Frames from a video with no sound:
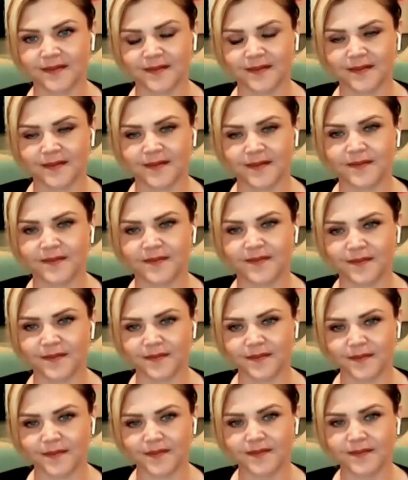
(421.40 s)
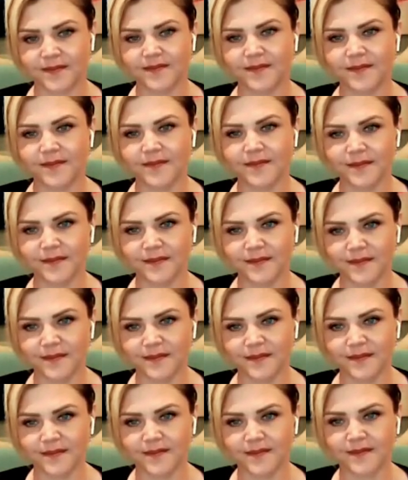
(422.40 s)

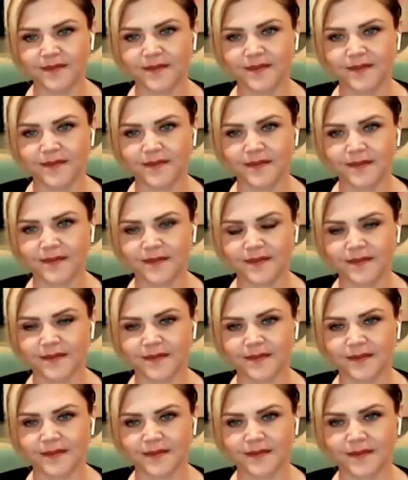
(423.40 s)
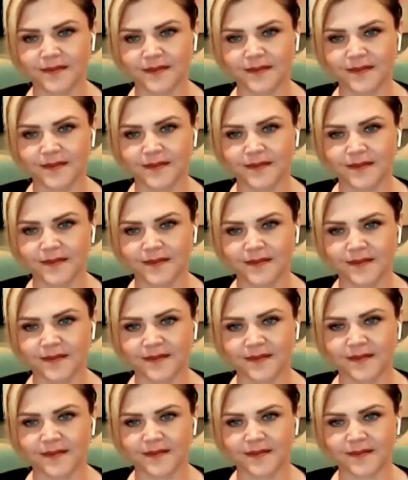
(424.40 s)

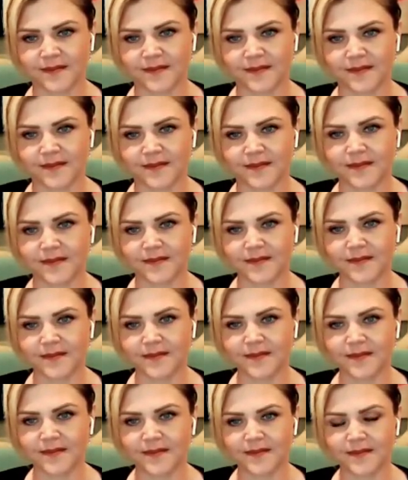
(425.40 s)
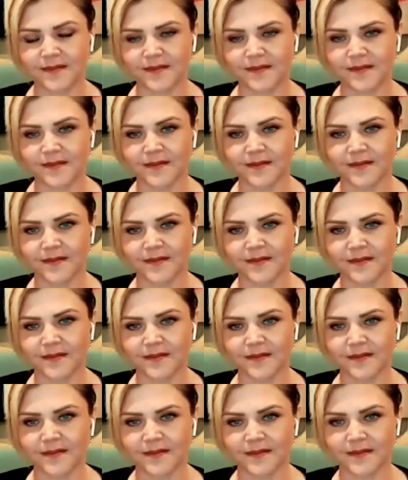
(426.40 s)

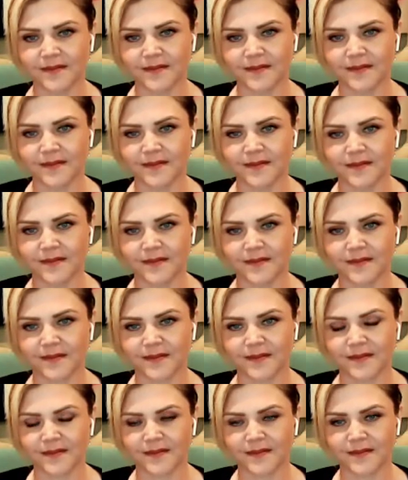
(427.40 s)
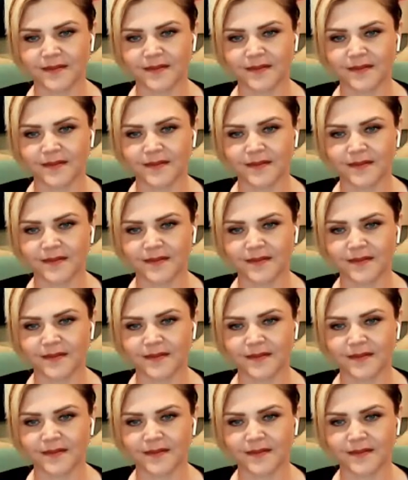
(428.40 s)
(silent)